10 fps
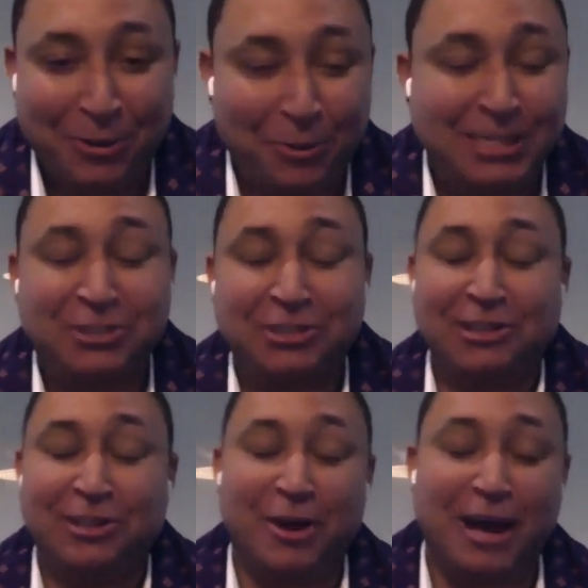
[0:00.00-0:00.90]
It's actually a
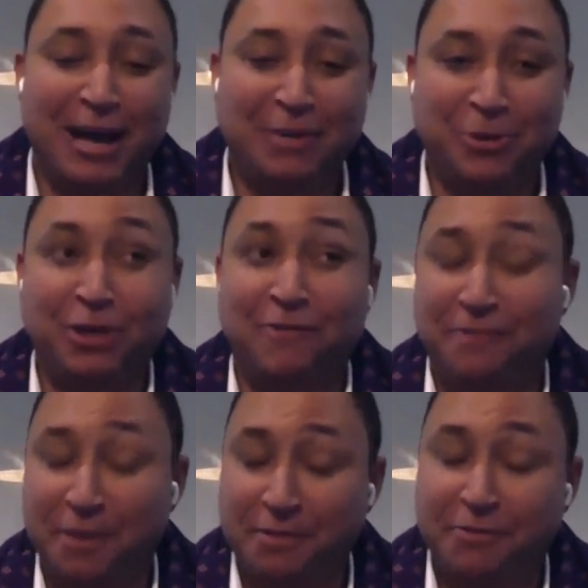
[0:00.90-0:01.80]
lot of hard work,
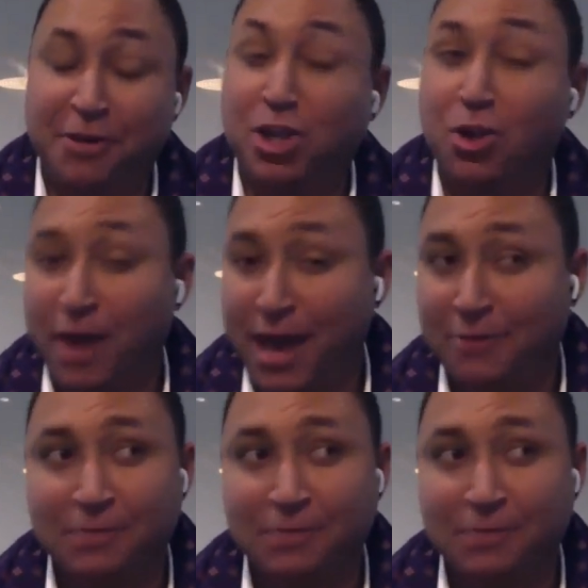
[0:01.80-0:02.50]
very, very long hours.